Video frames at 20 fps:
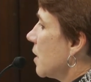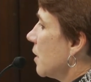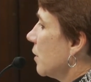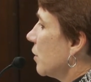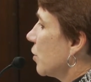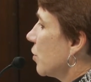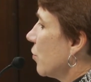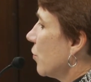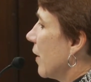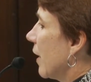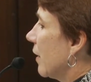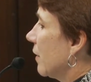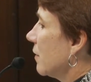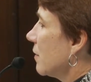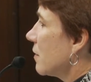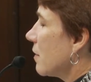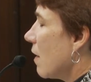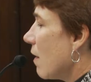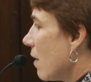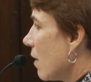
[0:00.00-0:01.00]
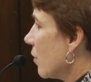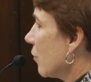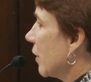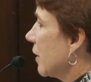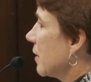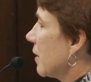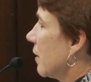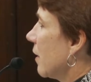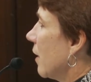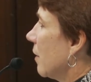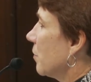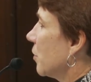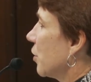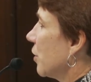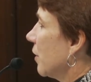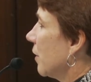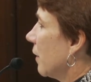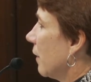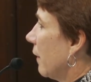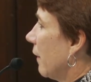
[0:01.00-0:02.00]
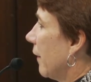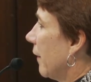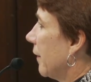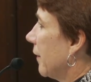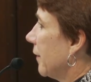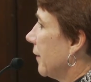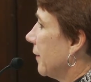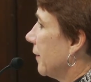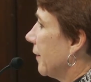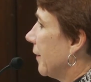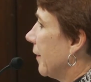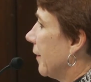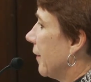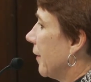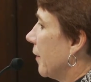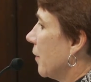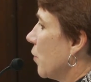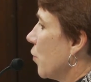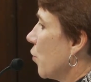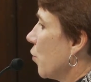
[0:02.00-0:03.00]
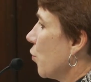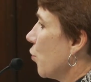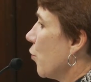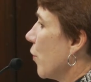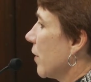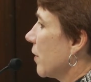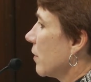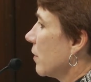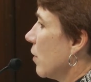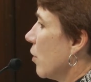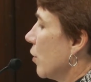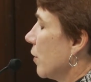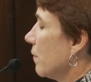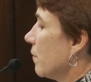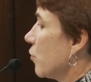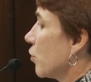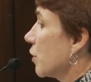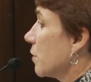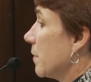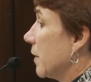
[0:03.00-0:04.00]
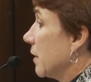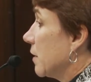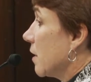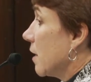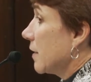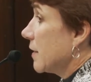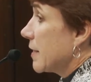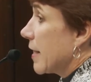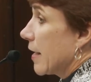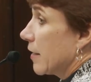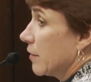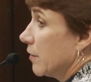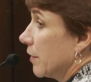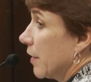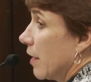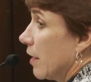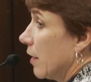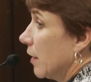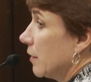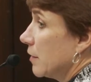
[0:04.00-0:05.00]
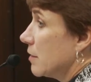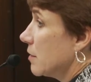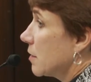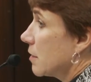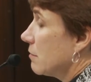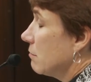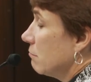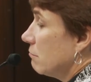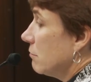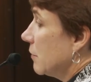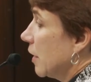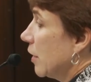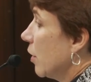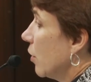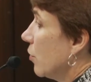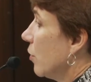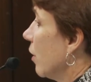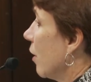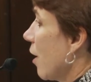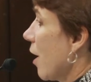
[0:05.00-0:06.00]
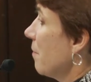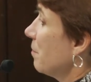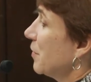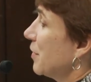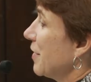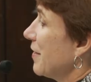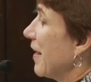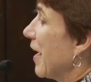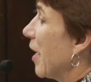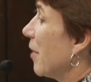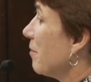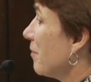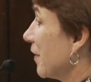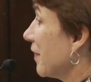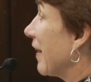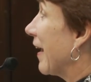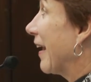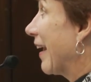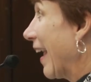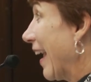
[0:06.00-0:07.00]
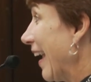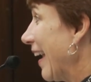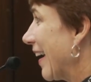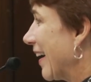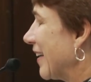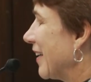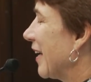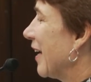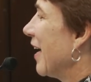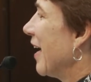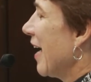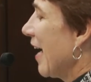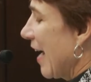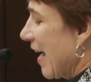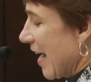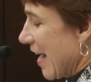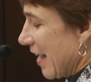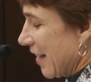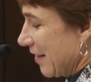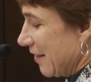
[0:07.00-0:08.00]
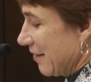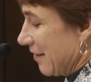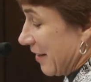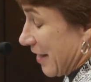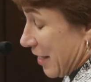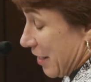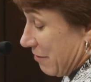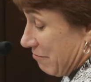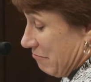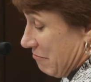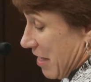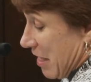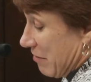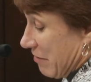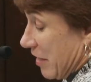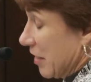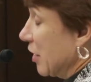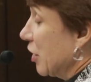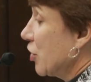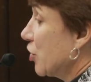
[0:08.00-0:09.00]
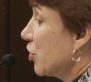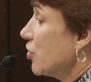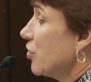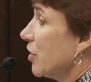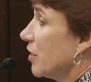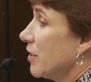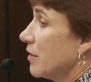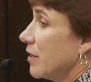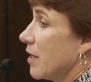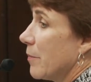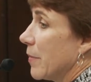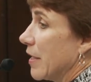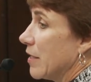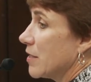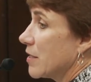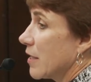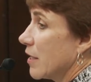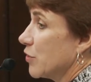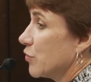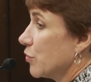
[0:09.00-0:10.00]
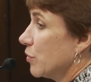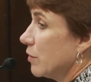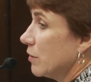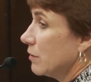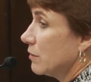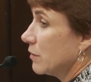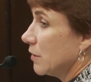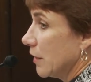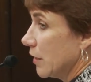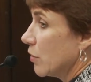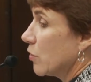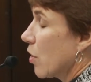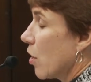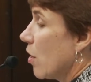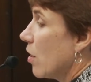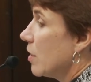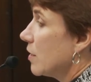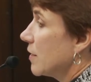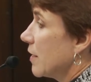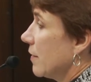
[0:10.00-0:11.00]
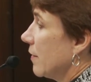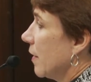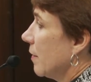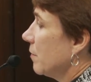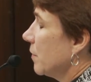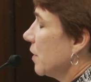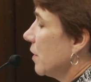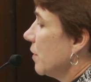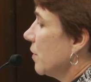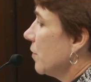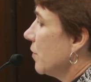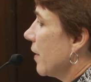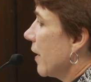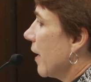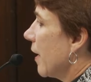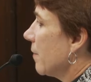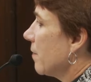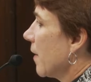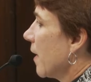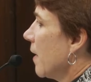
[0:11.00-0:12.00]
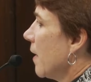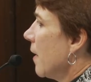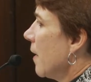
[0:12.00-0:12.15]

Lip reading: So that is always an option. And whether law enforcement does that or not is, you know, up to them, but they can. And they really should. And the bail schedule, you know, calls on them to do that.